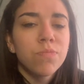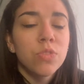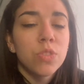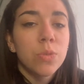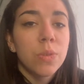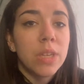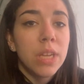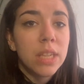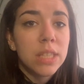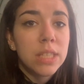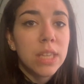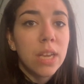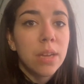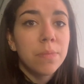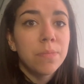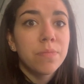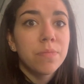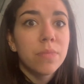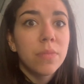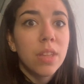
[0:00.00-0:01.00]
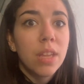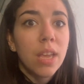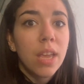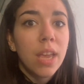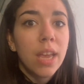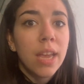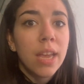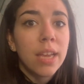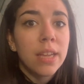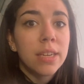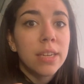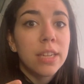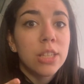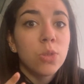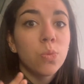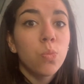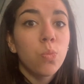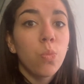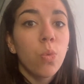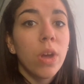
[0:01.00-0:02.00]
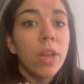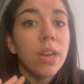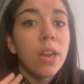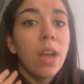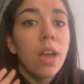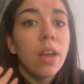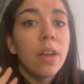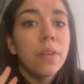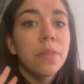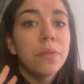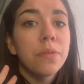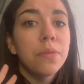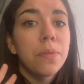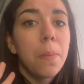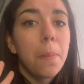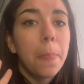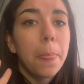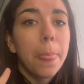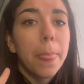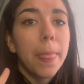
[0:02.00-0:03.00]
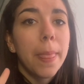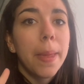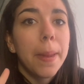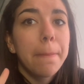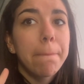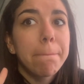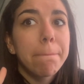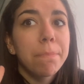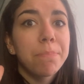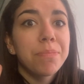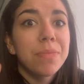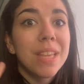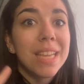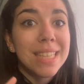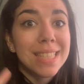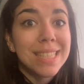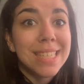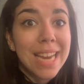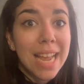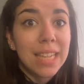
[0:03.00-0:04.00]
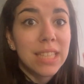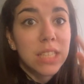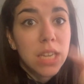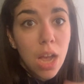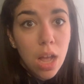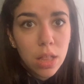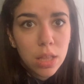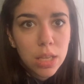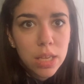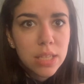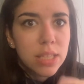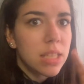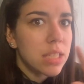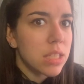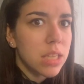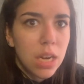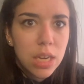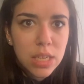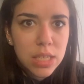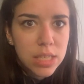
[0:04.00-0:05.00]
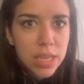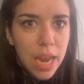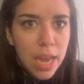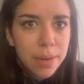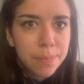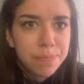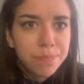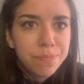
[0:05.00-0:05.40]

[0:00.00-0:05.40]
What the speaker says: He gets up, and it's one of his dad's colleagues. It's not his dad.